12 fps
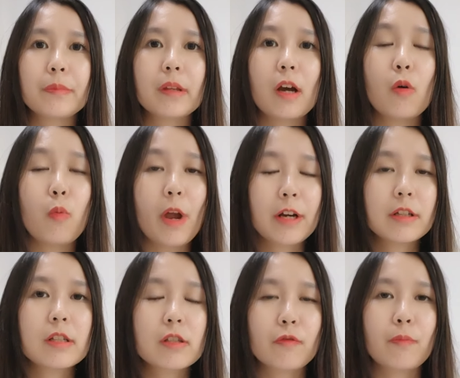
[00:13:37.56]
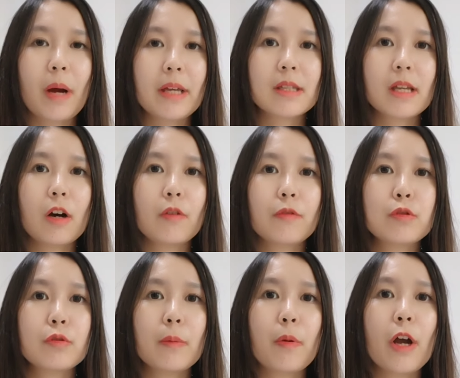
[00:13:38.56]
awareness of myself
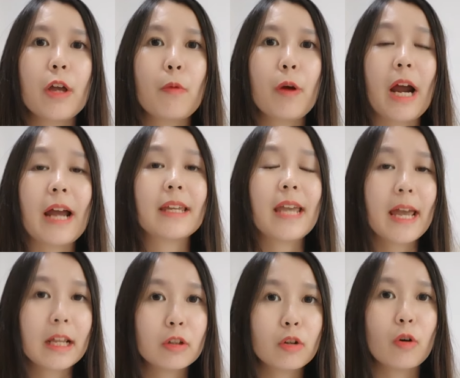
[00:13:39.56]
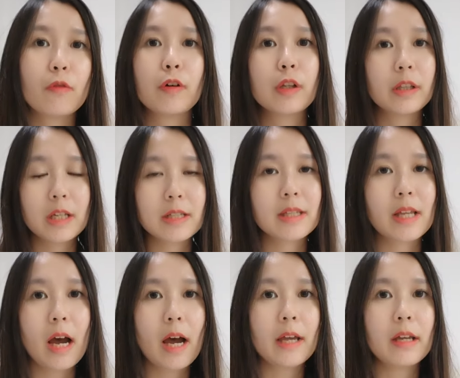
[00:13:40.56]
to the point where I can go for the things that
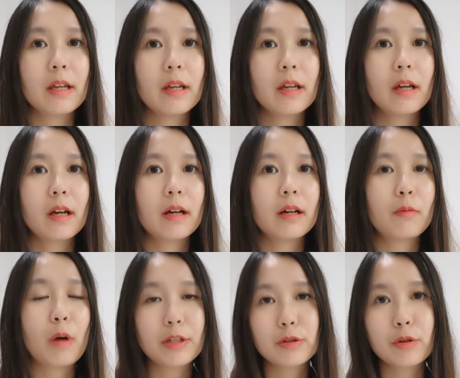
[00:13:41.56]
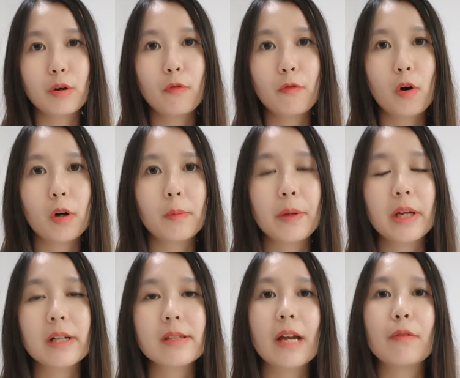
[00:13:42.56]
I want to go for,
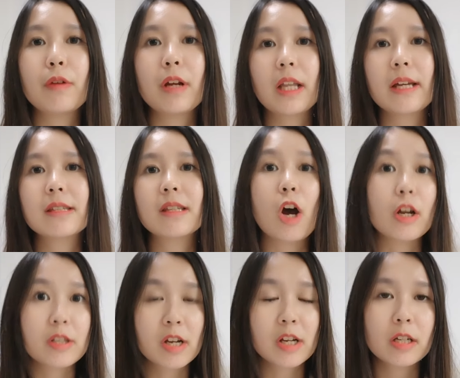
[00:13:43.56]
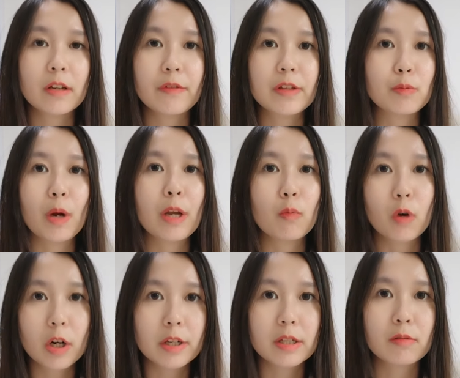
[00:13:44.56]
because I realized the alternative is way
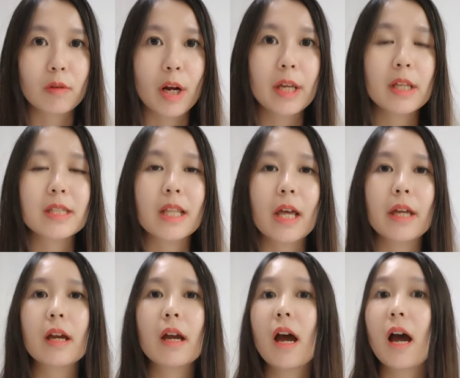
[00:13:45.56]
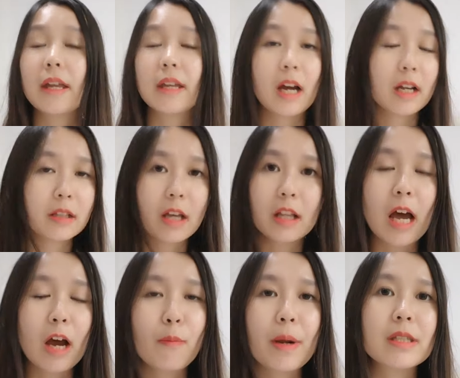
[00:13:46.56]
worse, right? It's like, I can't
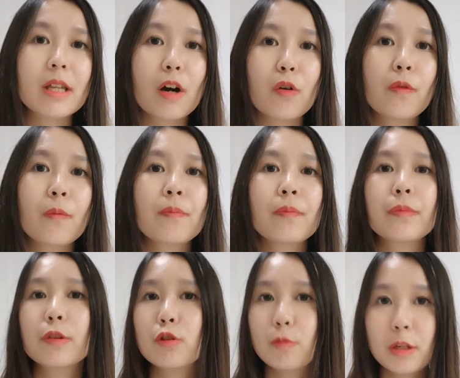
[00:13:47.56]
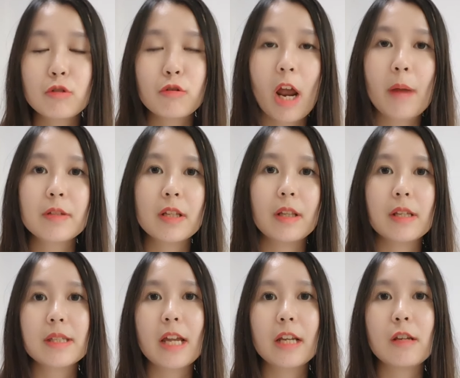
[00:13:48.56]
allow myself to be trapped in
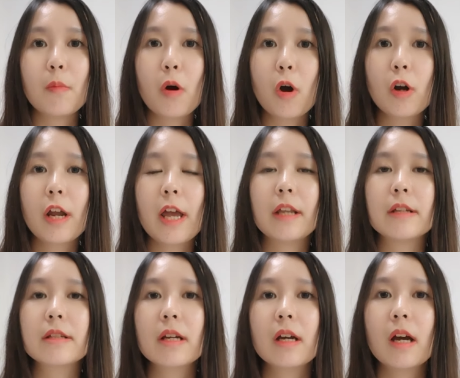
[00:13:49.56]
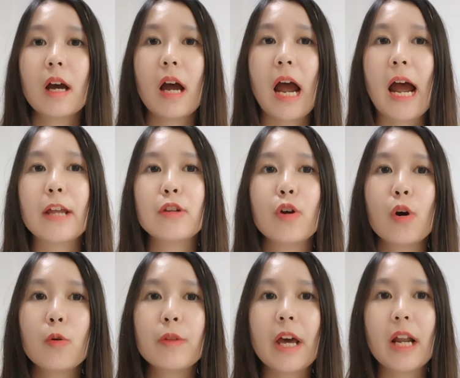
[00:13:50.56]
this anymore, and I
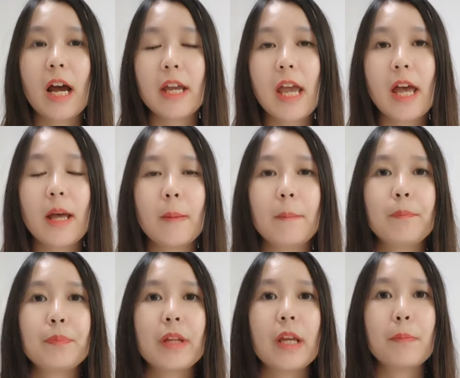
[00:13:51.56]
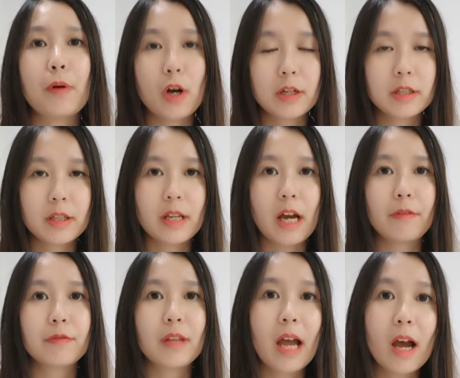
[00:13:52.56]
know that I am important enough
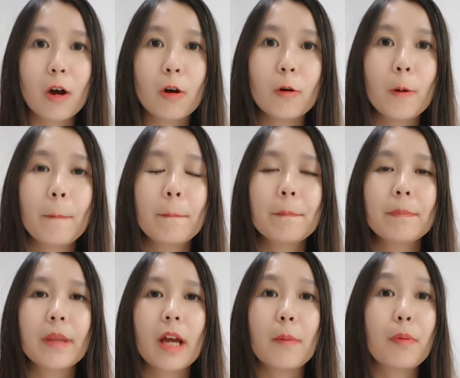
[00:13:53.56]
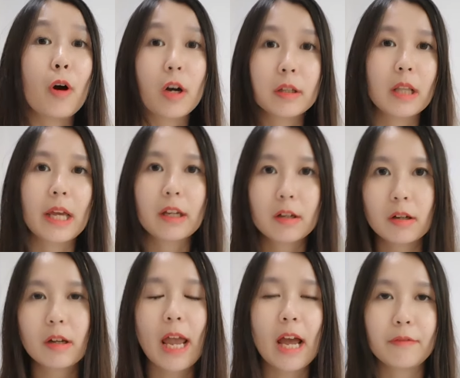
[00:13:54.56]
now, upon like
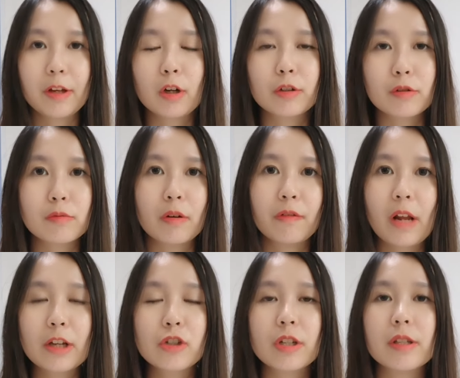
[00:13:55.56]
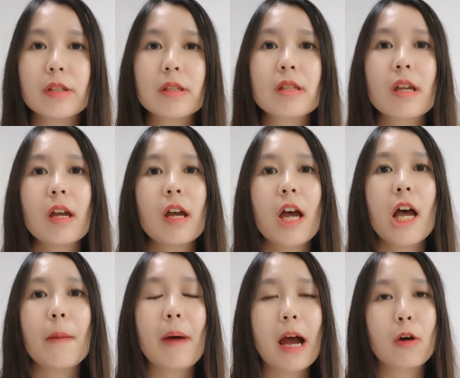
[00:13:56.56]
having all those reflections
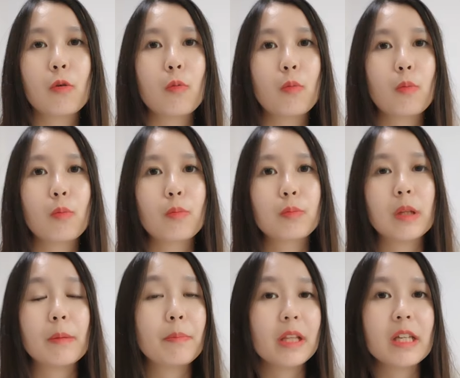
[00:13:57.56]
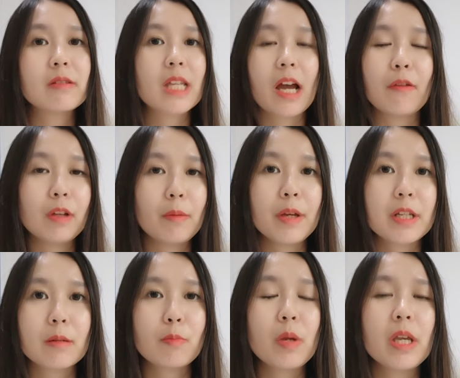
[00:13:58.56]
about the beliefs that have
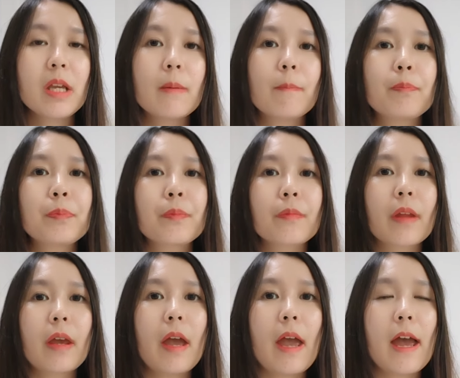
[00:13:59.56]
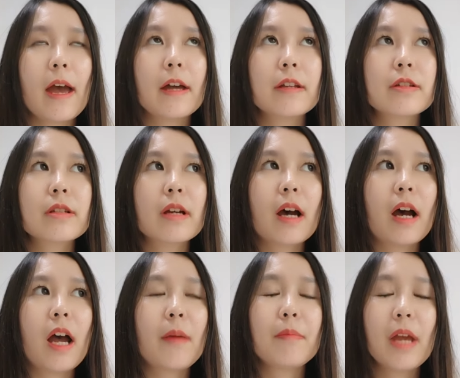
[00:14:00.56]
limited me, and
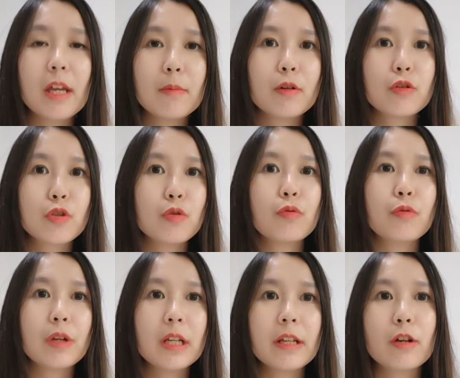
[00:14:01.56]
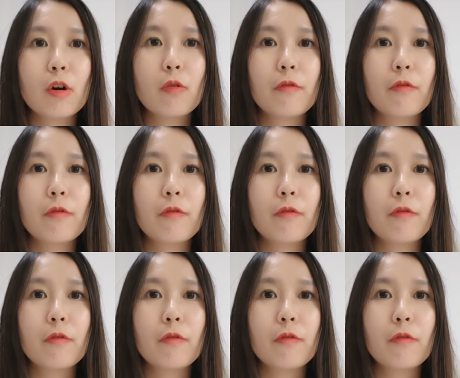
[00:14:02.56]
I'm able to really go